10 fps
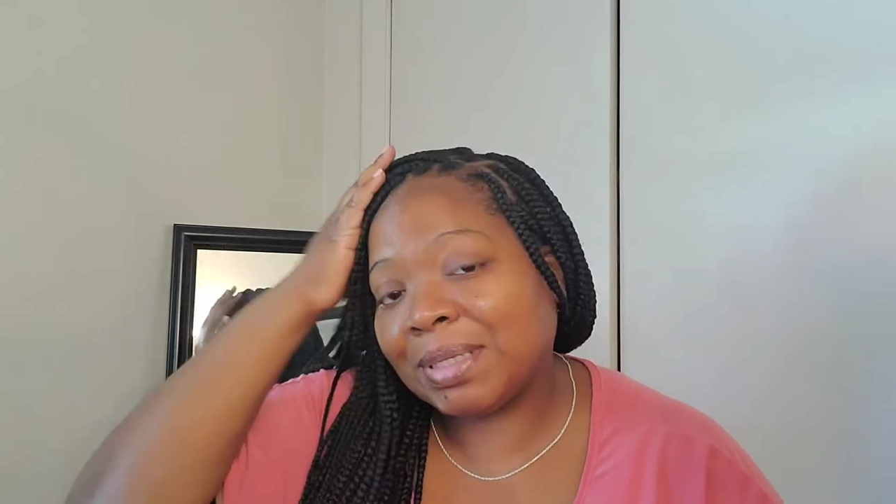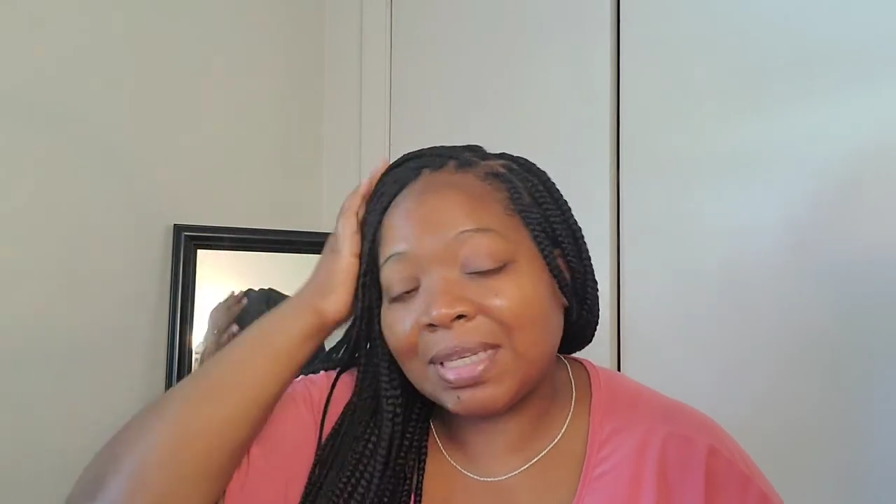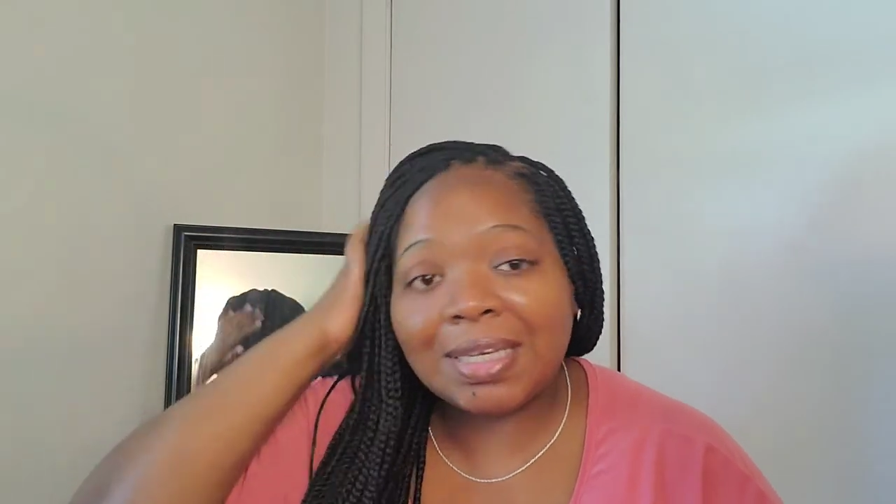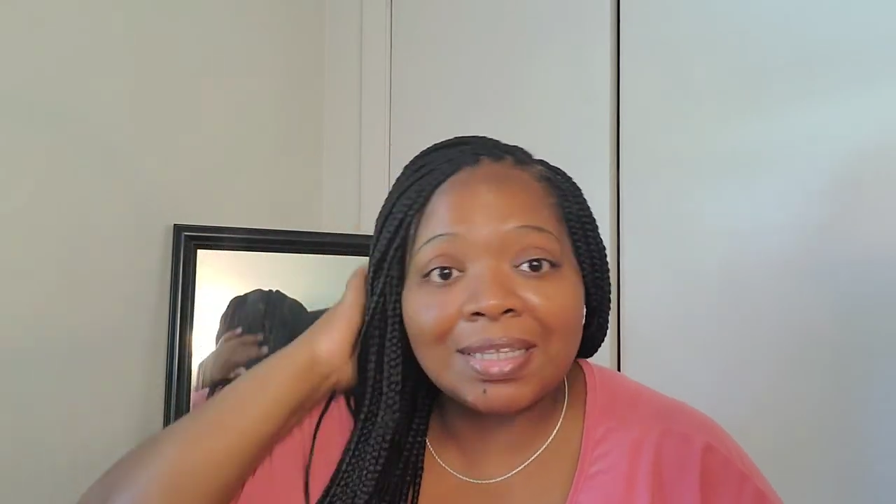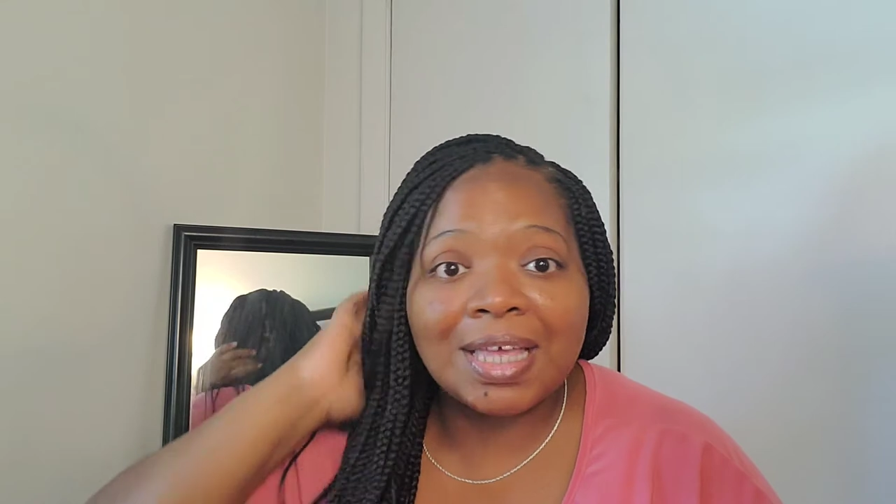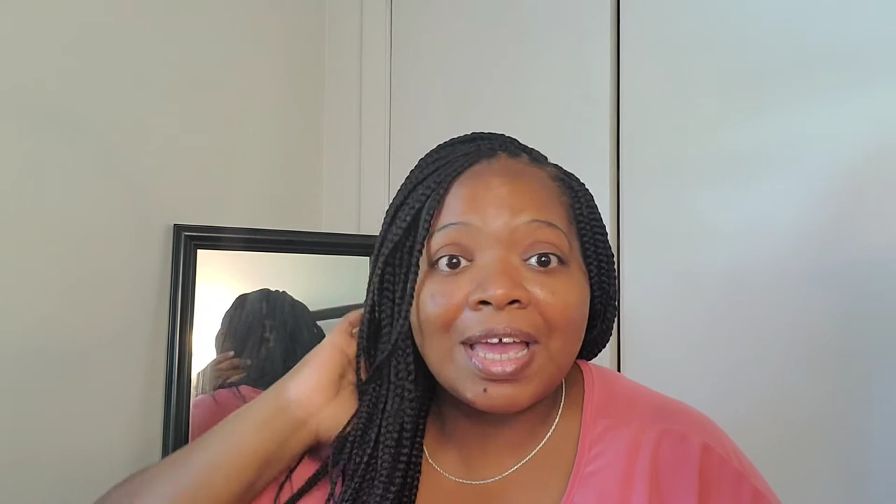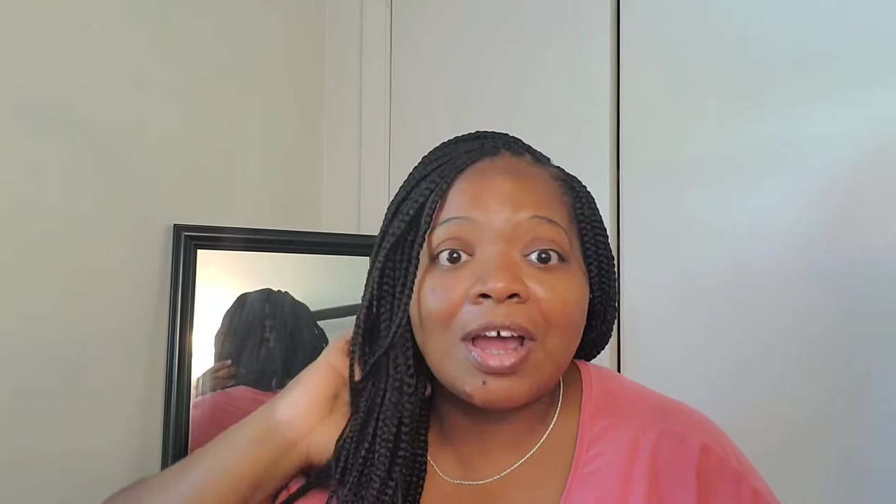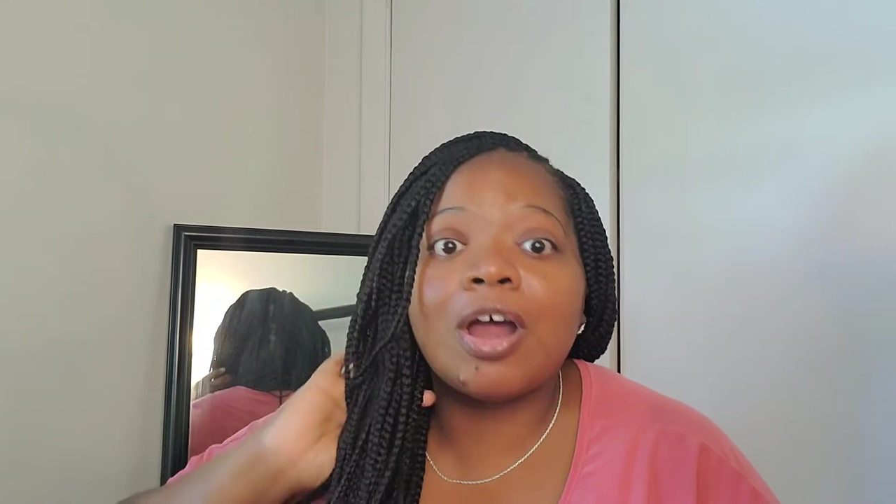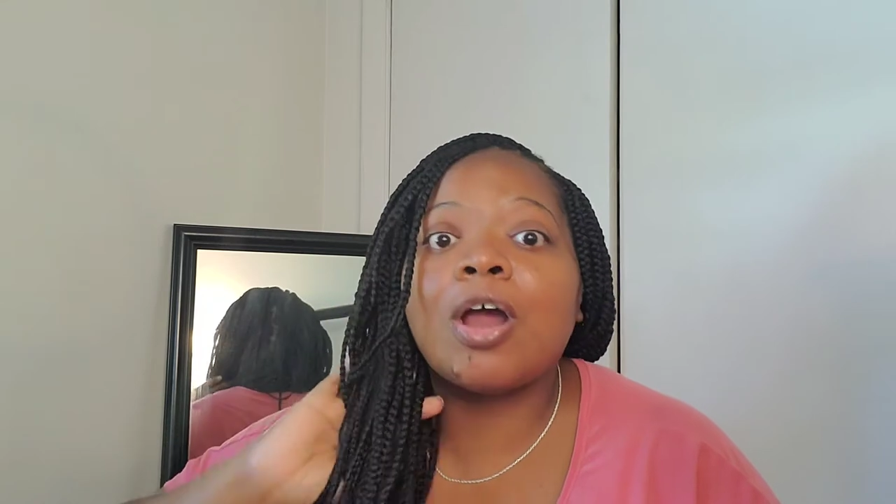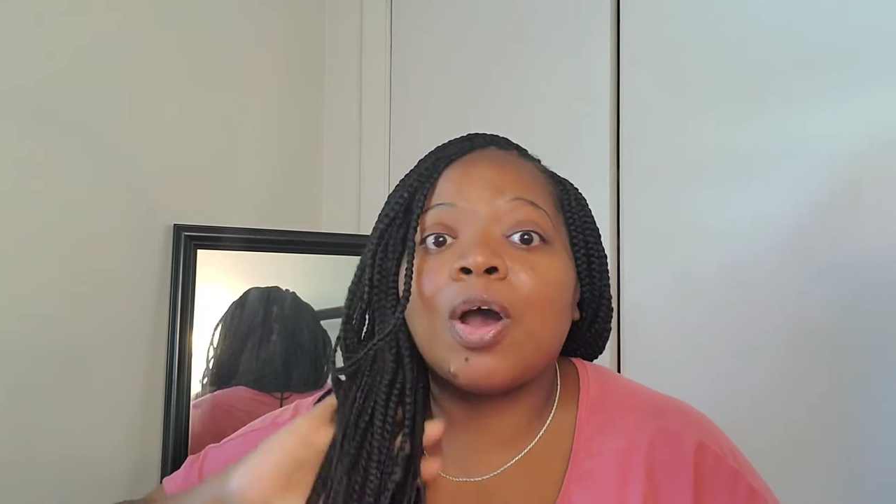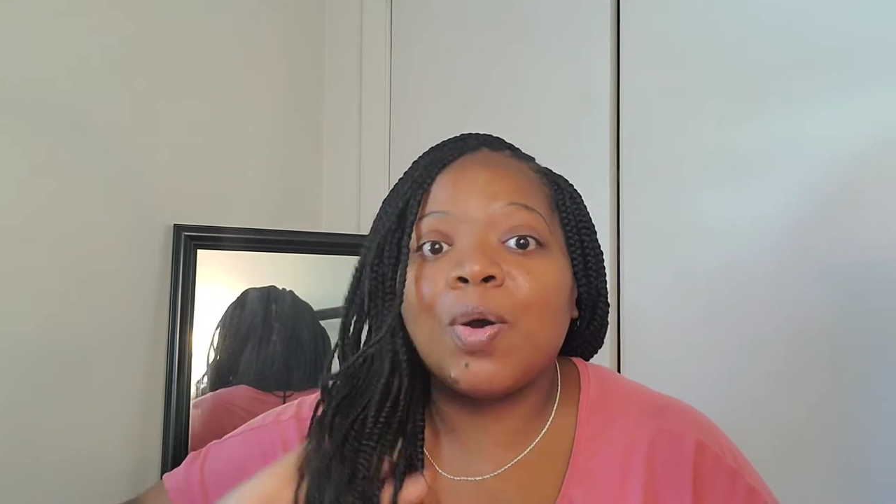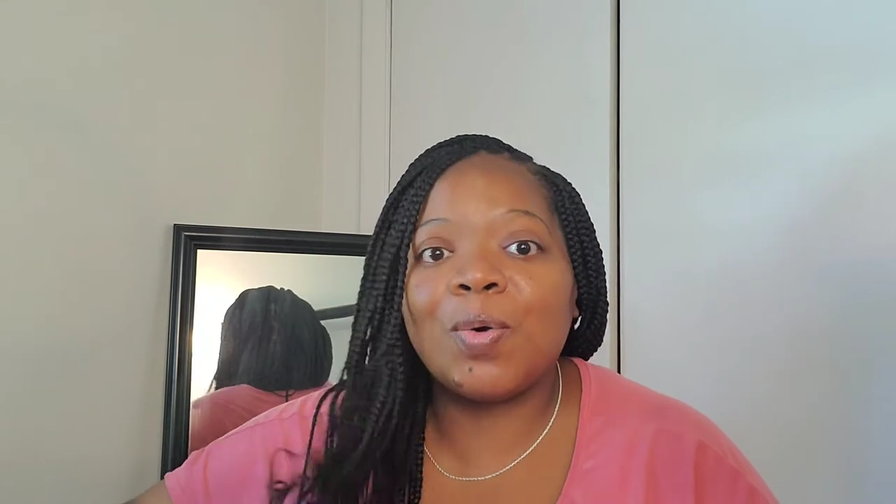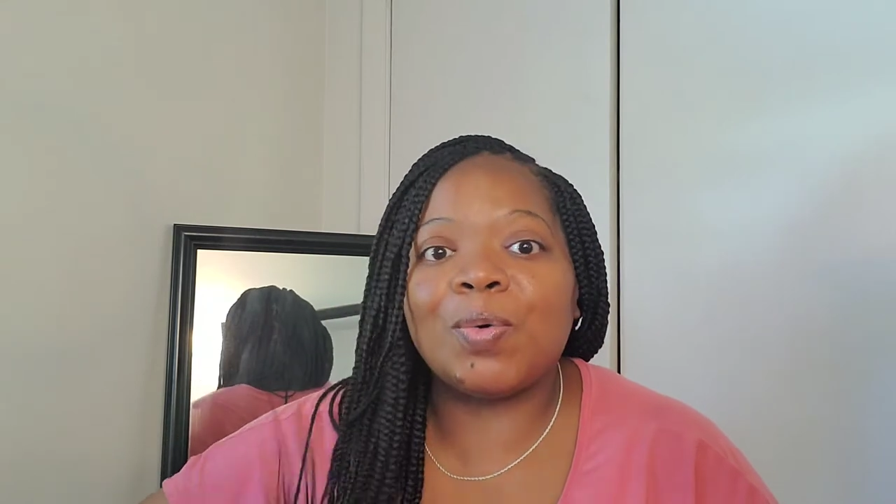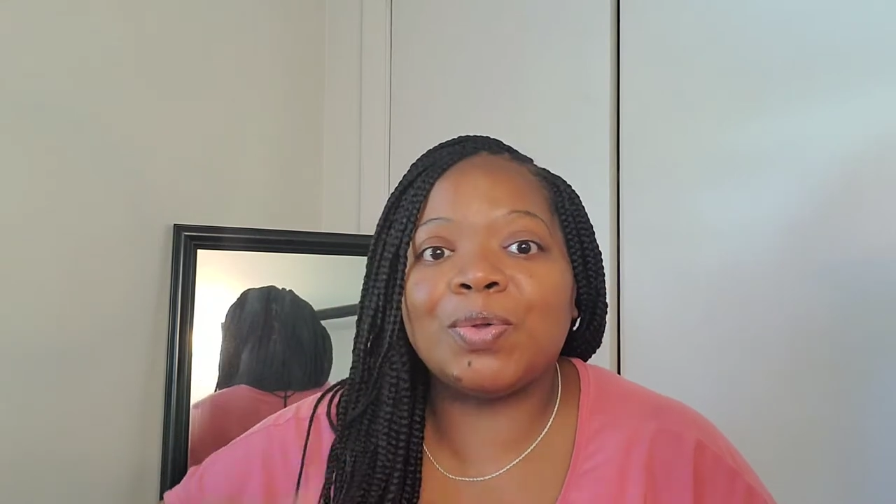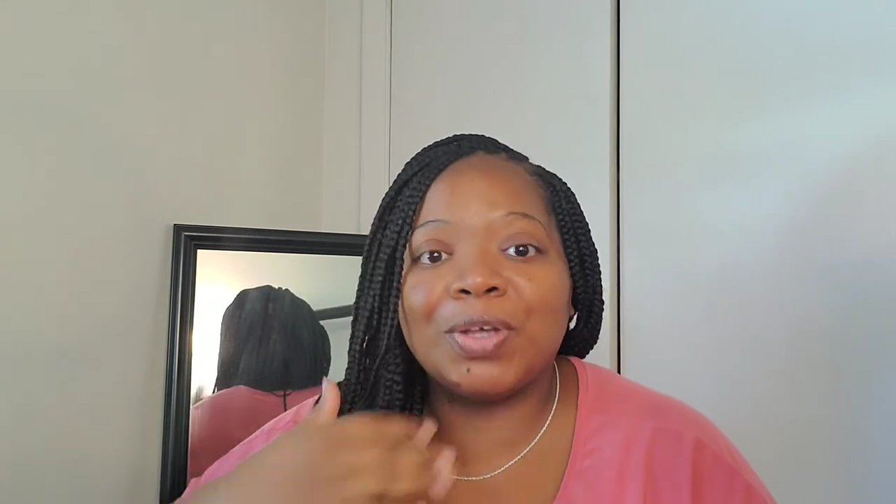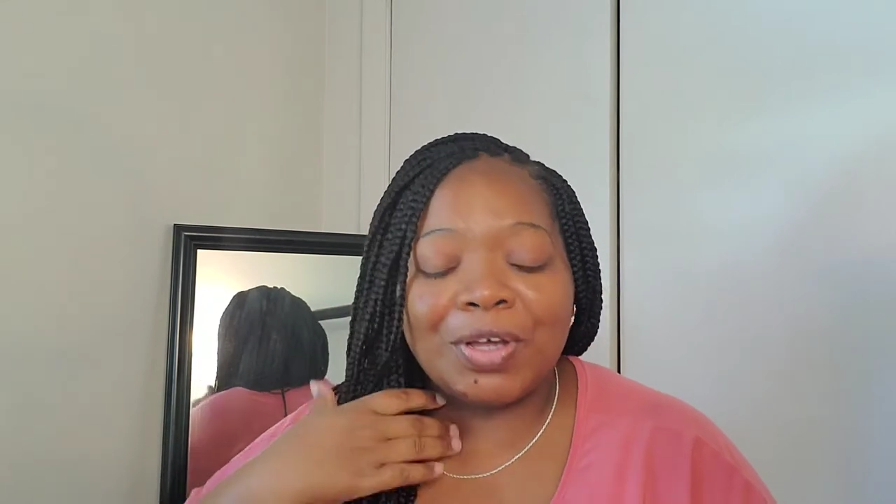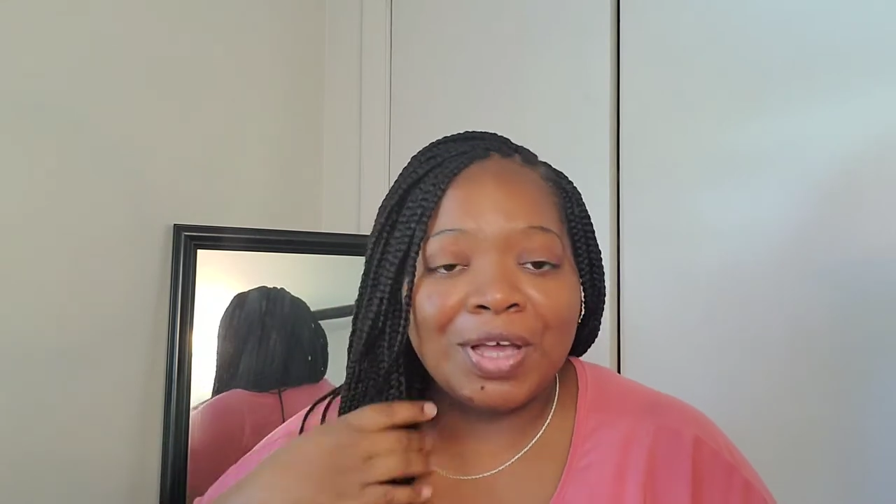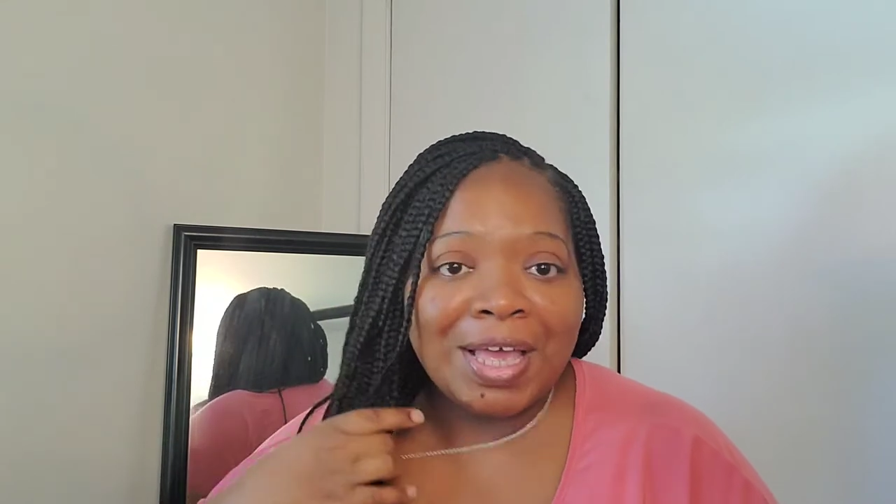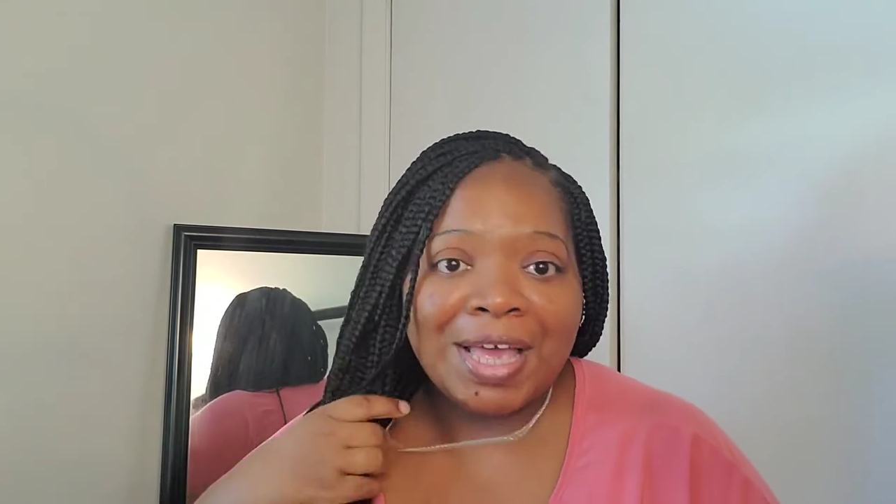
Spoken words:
Key, they are old.